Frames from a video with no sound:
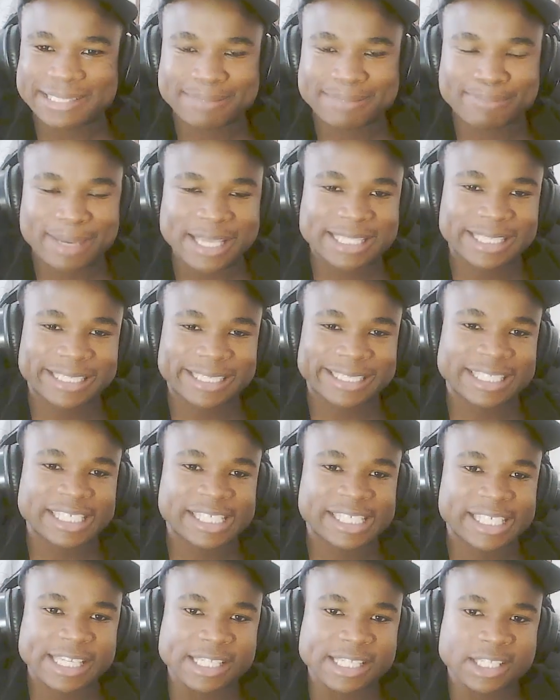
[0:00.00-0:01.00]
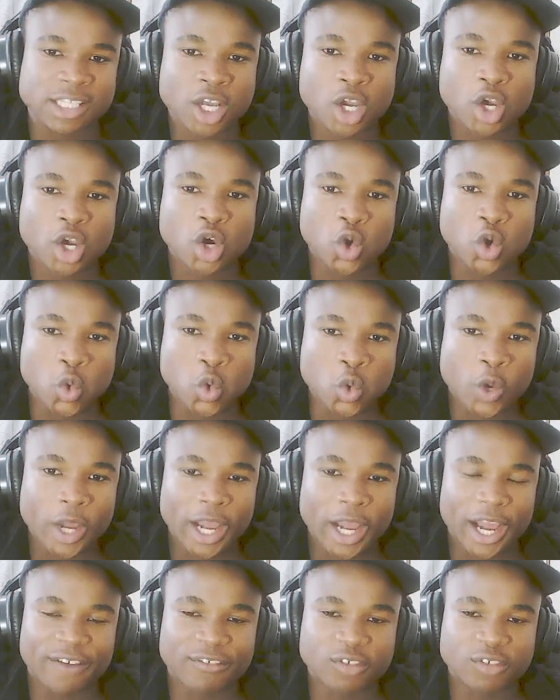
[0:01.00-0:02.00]
Basically, kids who
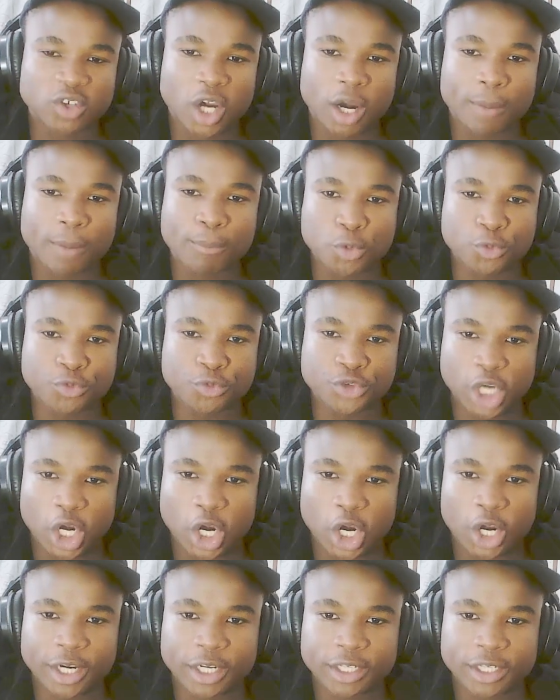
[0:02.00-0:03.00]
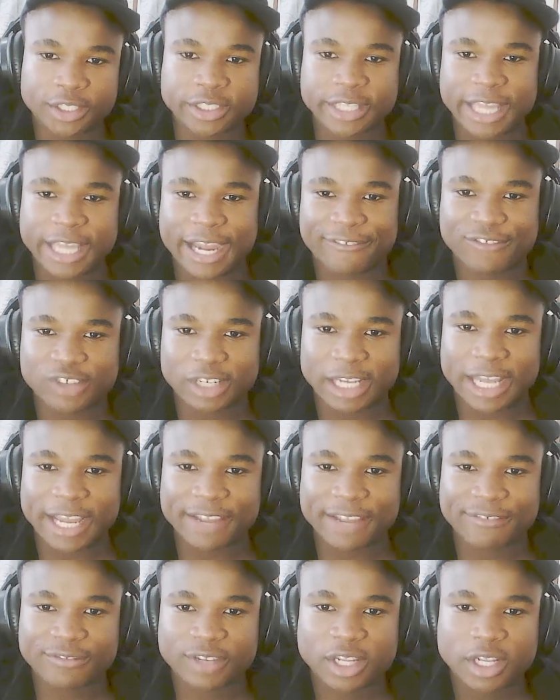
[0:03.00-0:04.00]
have not moved on to the
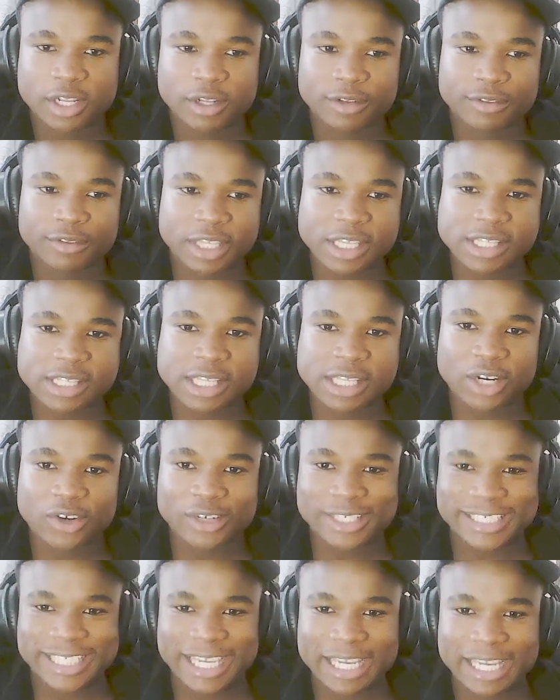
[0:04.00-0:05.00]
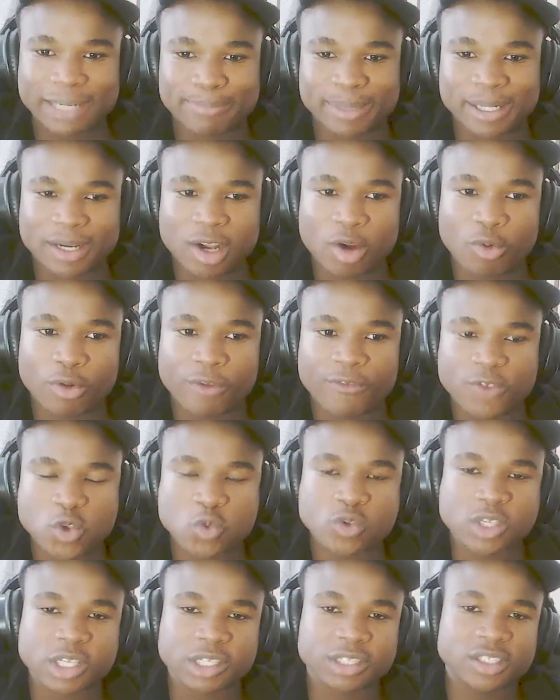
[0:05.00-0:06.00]
afterlife. Kids that are dead but are
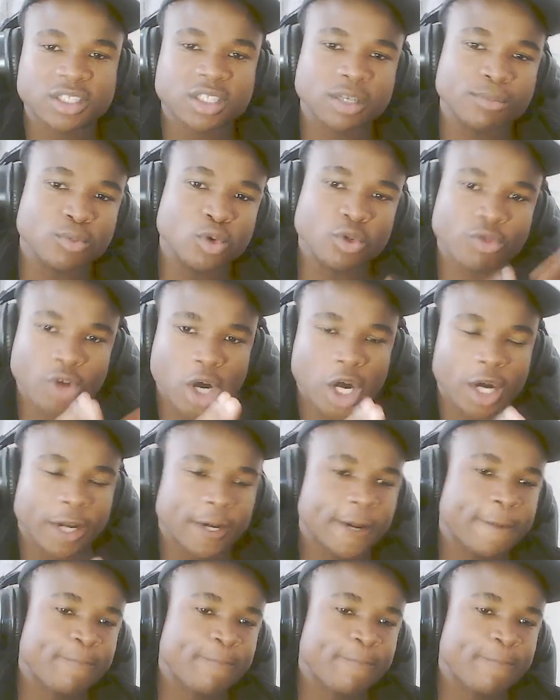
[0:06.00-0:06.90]
refusing to move on.